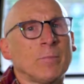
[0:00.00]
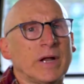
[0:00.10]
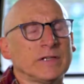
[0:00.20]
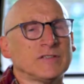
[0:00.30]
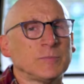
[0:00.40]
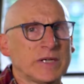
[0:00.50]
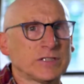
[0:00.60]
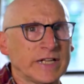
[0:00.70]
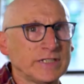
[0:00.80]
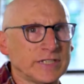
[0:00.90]
But as a
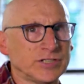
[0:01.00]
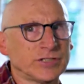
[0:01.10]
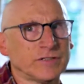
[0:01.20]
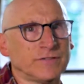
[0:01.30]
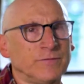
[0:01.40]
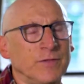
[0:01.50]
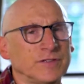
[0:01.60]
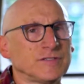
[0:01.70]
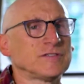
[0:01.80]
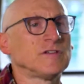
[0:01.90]
special ed teacher,
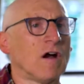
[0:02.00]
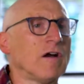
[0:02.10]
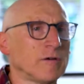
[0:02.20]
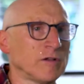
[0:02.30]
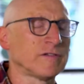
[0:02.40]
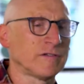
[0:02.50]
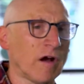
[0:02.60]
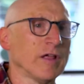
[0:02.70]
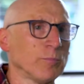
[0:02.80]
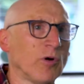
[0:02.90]
the
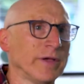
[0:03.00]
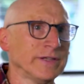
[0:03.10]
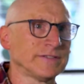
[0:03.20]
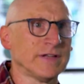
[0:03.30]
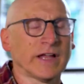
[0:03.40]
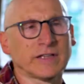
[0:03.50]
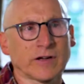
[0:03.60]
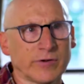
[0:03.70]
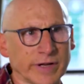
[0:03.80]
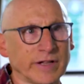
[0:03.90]
starting point is not the
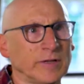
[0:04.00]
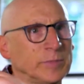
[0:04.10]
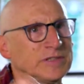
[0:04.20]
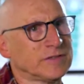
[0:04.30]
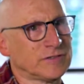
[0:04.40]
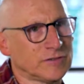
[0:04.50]
curriculum, it's the